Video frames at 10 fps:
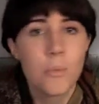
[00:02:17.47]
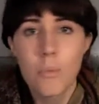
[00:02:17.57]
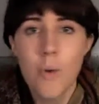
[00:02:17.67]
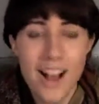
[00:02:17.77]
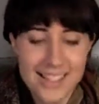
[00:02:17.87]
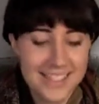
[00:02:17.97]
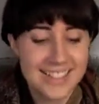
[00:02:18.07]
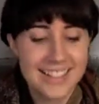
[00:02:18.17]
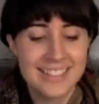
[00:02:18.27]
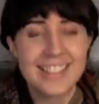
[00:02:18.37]
What?
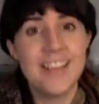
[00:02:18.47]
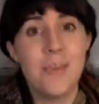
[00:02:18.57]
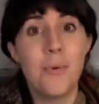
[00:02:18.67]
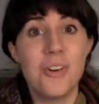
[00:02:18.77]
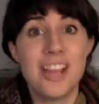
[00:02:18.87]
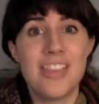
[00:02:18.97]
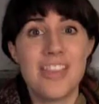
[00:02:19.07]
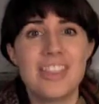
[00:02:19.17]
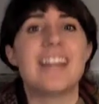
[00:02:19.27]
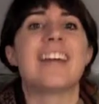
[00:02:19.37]
We'll
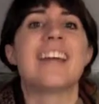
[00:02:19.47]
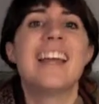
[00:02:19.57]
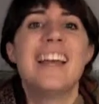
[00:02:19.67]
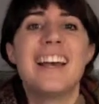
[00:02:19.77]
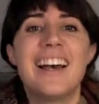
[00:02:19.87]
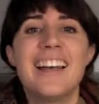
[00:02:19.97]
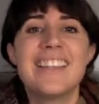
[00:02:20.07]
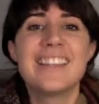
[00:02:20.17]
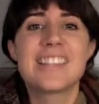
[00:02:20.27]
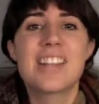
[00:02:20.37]
get there. And
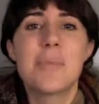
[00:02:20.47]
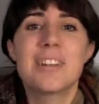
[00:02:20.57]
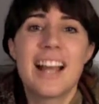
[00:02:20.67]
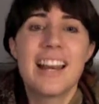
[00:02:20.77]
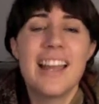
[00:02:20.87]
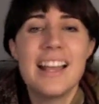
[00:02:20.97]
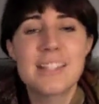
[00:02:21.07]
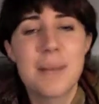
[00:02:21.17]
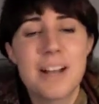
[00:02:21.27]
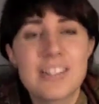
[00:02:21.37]
then this chapter kind of ends
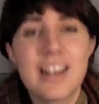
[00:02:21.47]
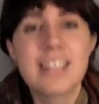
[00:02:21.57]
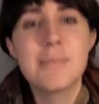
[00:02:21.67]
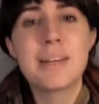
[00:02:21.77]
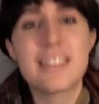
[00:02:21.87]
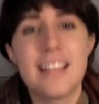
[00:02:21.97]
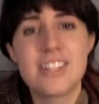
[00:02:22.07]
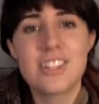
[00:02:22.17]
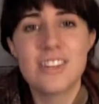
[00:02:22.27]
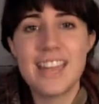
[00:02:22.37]
about talking about the
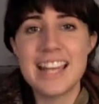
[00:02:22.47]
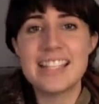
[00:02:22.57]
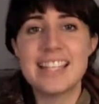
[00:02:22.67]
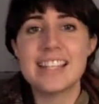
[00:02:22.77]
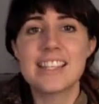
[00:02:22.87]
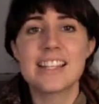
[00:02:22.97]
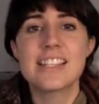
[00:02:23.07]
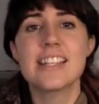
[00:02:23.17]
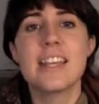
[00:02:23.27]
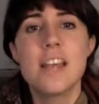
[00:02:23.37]
election of
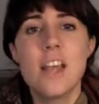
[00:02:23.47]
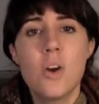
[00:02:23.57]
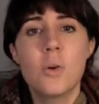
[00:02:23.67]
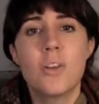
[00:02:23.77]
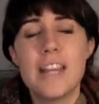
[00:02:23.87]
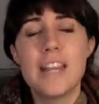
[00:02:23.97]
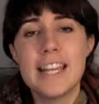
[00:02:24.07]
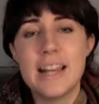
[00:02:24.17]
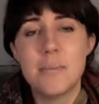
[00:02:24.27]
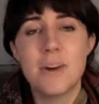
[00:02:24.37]
1860, where we
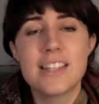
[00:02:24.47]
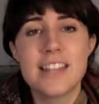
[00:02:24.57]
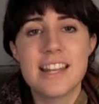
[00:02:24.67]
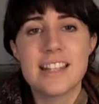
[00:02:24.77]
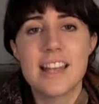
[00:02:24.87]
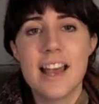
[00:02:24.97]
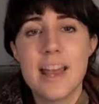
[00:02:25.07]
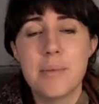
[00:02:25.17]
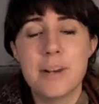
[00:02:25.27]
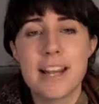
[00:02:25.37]
get President
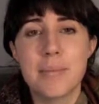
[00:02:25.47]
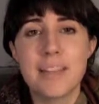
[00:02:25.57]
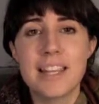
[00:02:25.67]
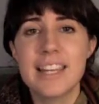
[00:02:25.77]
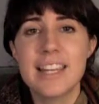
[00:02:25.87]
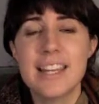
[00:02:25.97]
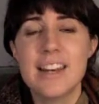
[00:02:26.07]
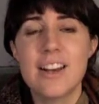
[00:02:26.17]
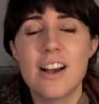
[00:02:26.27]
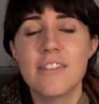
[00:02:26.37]
Abraham Lincoln
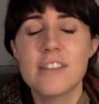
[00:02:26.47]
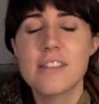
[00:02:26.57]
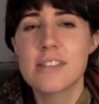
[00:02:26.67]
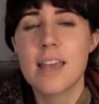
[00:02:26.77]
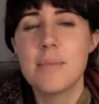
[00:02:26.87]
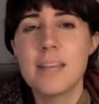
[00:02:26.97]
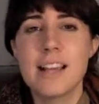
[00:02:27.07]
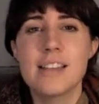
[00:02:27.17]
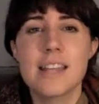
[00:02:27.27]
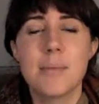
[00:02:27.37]
in office, and
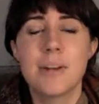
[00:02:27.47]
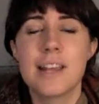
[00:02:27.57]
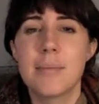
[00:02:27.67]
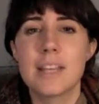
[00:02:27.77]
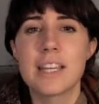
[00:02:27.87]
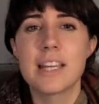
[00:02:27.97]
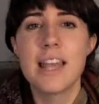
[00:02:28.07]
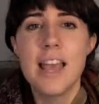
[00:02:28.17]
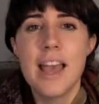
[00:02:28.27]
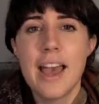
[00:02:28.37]
because Abraham Lincoln
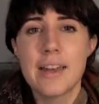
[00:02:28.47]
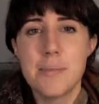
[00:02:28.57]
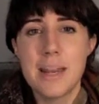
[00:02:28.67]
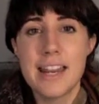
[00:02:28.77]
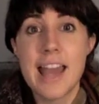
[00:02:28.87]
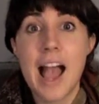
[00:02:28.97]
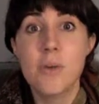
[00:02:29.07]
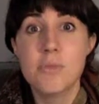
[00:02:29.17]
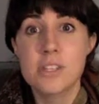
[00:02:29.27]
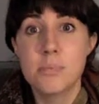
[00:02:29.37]
had been an
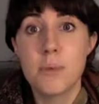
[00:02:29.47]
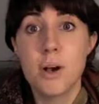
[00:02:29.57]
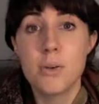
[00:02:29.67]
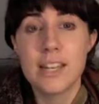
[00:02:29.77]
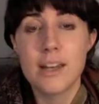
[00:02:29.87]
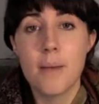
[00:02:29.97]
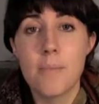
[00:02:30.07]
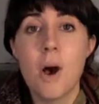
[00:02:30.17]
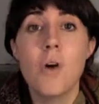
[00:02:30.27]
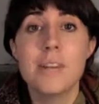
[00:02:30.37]
outspoken
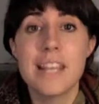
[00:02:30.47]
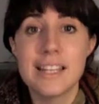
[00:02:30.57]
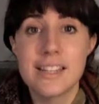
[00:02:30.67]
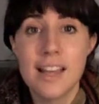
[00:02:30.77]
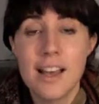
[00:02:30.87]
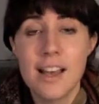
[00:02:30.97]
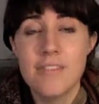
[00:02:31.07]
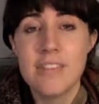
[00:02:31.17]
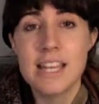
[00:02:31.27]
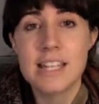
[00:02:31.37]
opponent
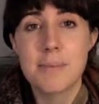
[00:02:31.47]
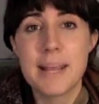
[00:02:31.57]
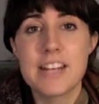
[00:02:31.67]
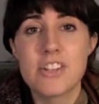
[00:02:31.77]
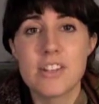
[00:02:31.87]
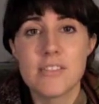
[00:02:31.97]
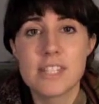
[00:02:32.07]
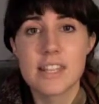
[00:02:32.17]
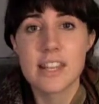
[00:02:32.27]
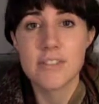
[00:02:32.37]
of the expansion of
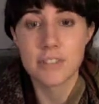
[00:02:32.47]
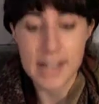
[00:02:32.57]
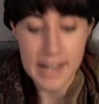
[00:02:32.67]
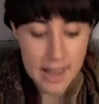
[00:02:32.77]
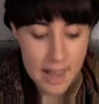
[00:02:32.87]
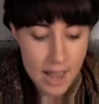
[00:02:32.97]
slavery,